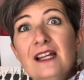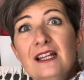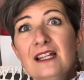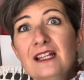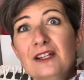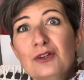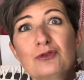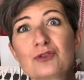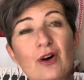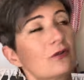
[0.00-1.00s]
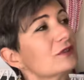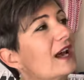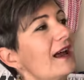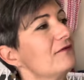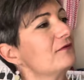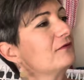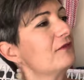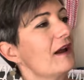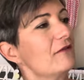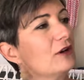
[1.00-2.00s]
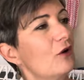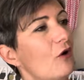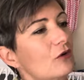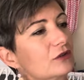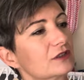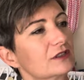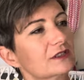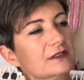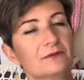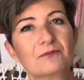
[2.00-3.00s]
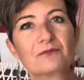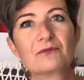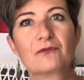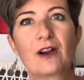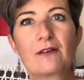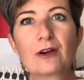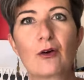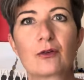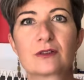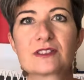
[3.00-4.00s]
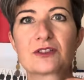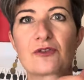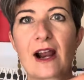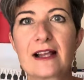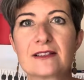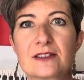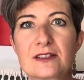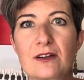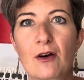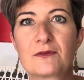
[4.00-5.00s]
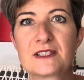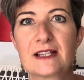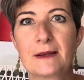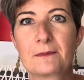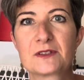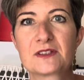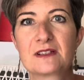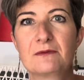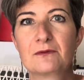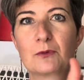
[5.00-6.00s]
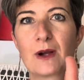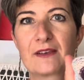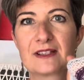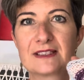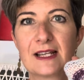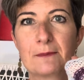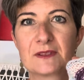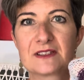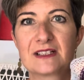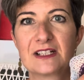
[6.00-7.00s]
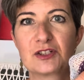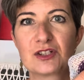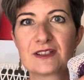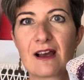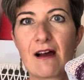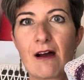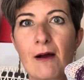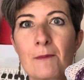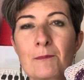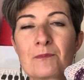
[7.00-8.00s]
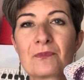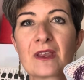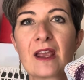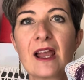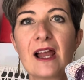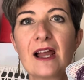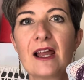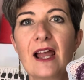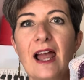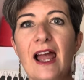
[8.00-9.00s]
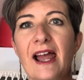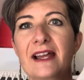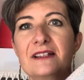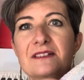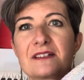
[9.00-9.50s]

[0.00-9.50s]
You don't have very long, um, very long strands of slipped where the slipped stitches are and